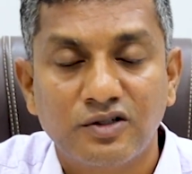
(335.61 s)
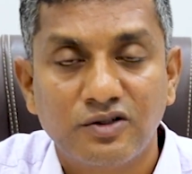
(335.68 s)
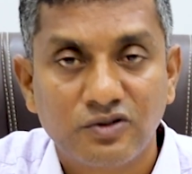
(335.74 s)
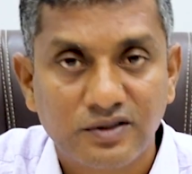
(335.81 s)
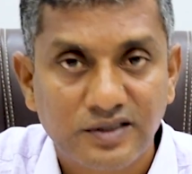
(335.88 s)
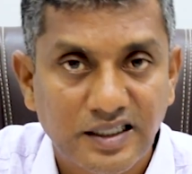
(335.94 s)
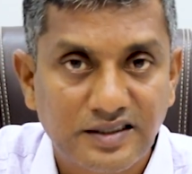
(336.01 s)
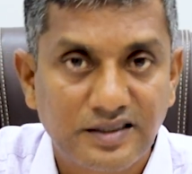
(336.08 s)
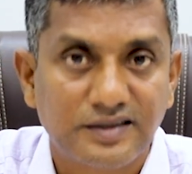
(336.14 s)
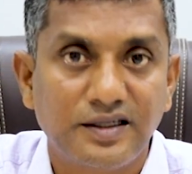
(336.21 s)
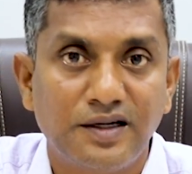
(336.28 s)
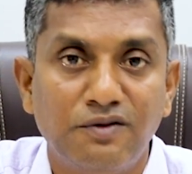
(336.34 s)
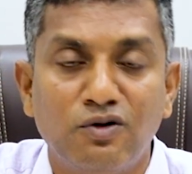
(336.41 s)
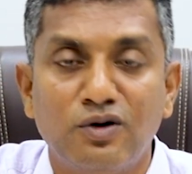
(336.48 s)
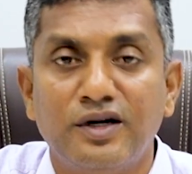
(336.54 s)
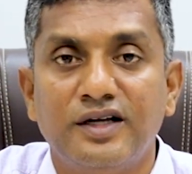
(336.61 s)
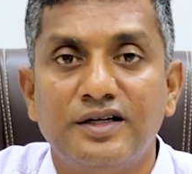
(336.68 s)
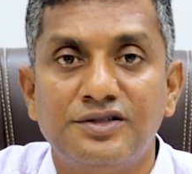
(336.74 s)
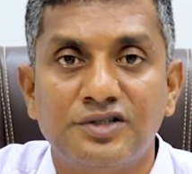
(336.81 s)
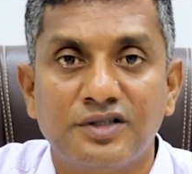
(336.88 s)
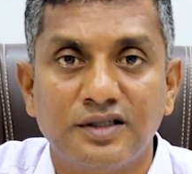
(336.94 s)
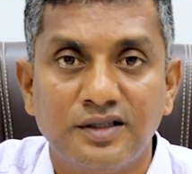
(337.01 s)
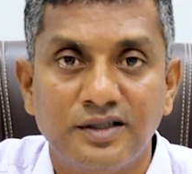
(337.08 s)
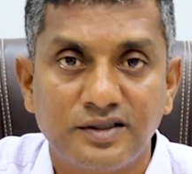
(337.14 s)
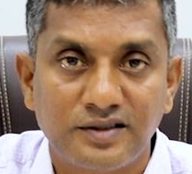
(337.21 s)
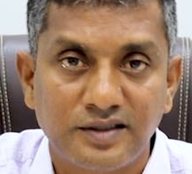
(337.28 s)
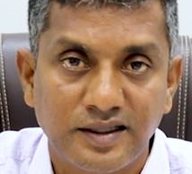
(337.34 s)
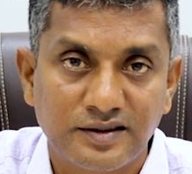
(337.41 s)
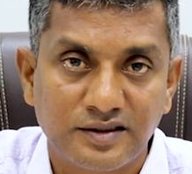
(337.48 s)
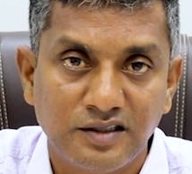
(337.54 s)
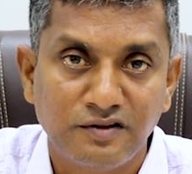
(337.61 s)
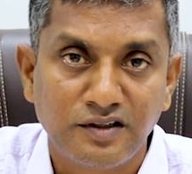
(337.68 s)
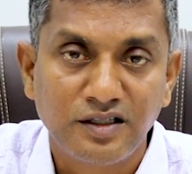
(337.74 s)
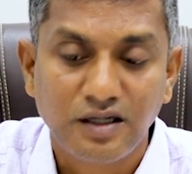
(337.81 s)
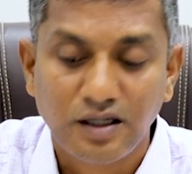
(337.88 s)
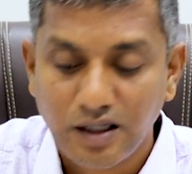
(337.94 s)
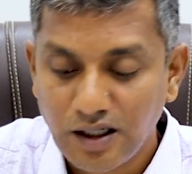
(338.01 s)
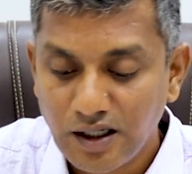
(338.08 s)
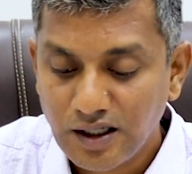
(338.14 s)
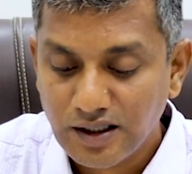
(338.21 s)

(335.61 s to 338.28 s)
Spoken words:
So such is the advantage this has given.